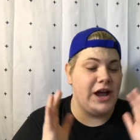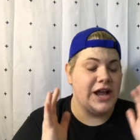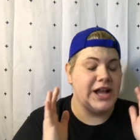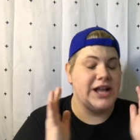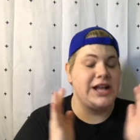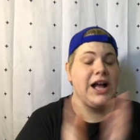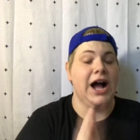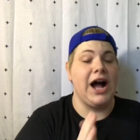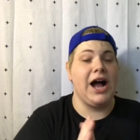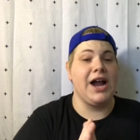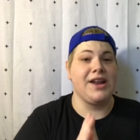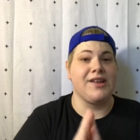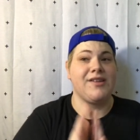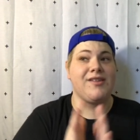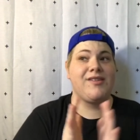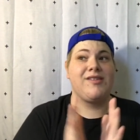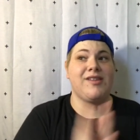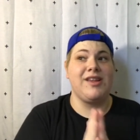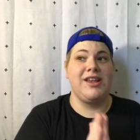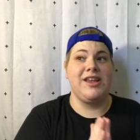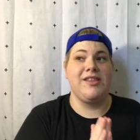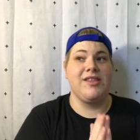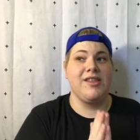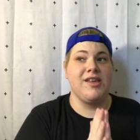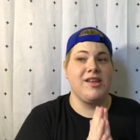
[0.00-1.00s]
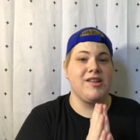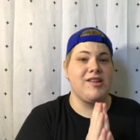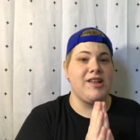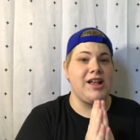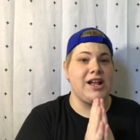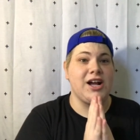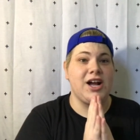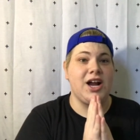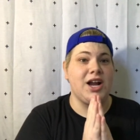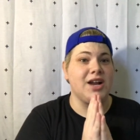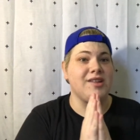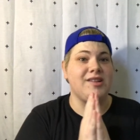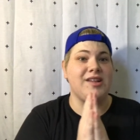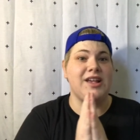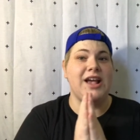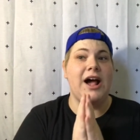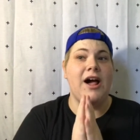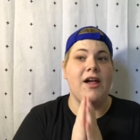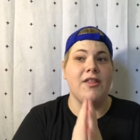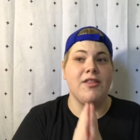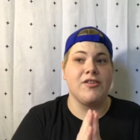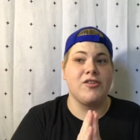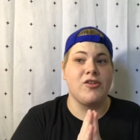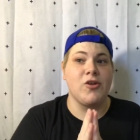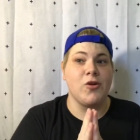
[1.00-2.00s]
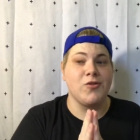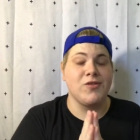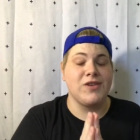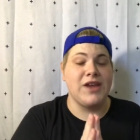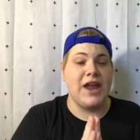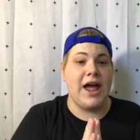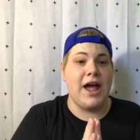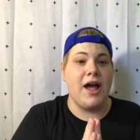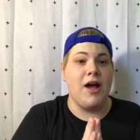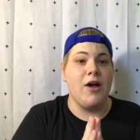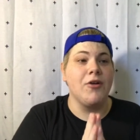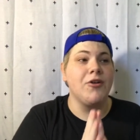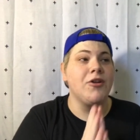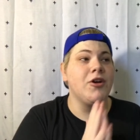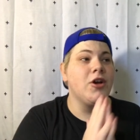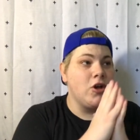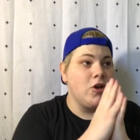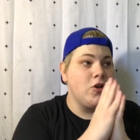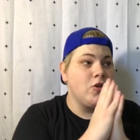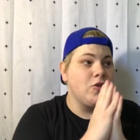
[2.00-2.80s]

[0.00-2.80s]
I gotta see this. I gotta see how this goes down.